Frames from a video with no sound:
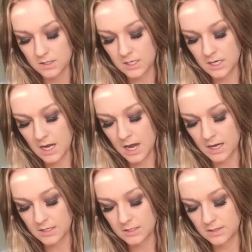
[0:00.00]
to
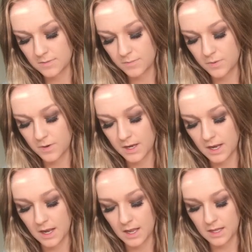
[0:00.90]
not put
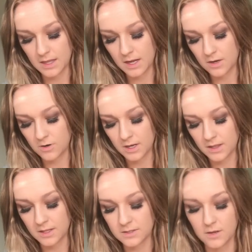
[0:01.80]
anything
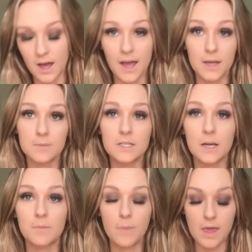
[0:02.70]
underneath until I am
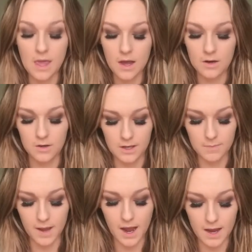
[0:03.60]
done baking underneath
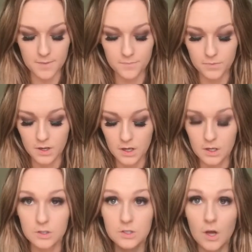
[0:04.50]
my eye.
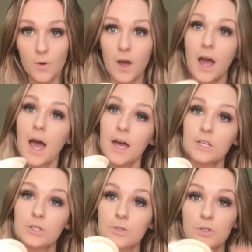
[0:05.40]
So
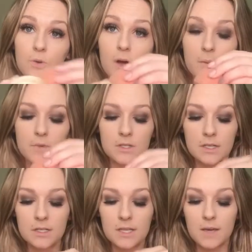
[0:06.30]
as usual, I'm just
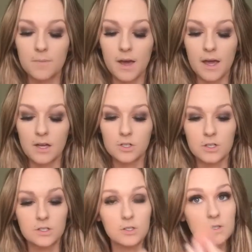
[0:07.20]
going to take my
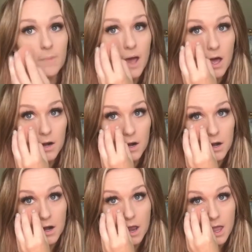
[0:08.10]
translucent
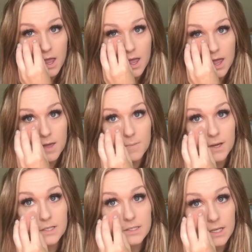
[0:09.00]
powder and
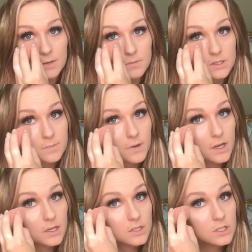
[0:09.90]
my damp
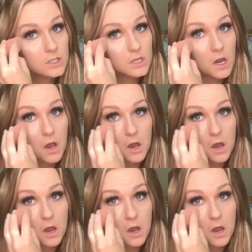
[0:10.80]
sponge.